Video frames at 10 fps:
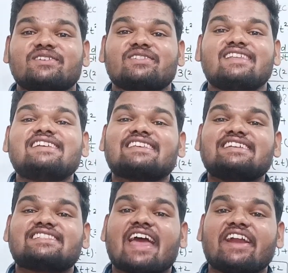So this
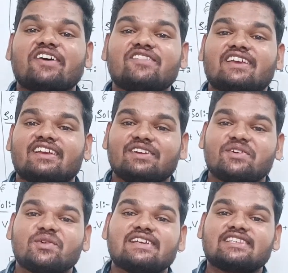is the end of the
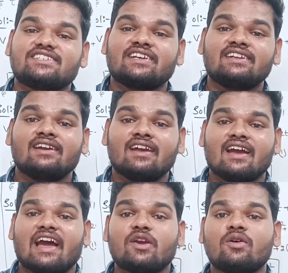today's session.
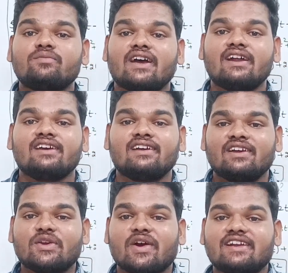I hope that
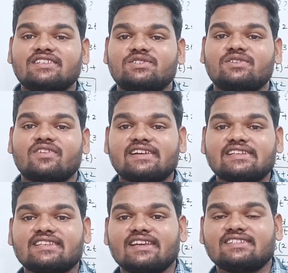you understood what
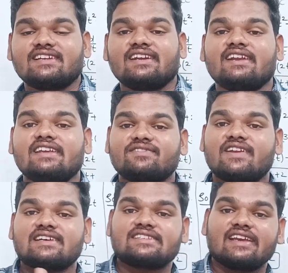is instantaneous
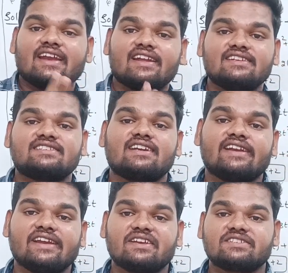velocity and the
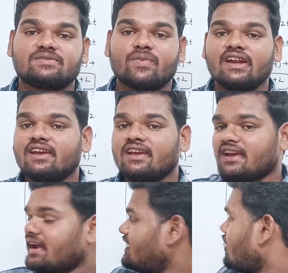instantaneous speed,
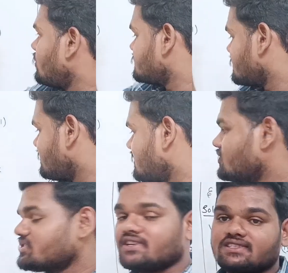and how to solve the
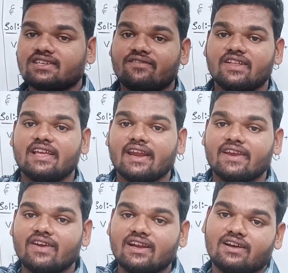questions when they are
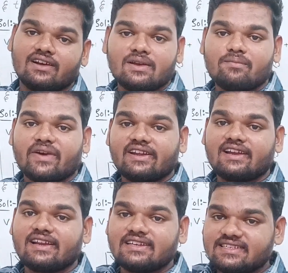given a
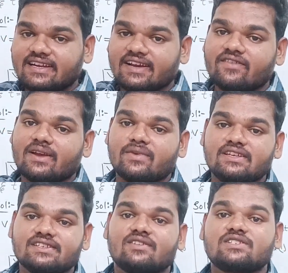particular instant of time,
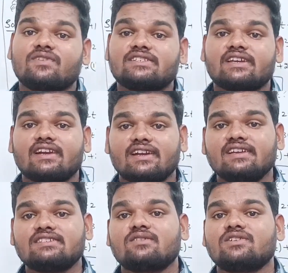t is equals to 1 second,
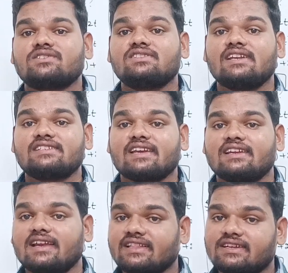t is equals to 3
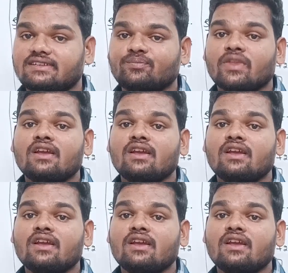seconds, like that.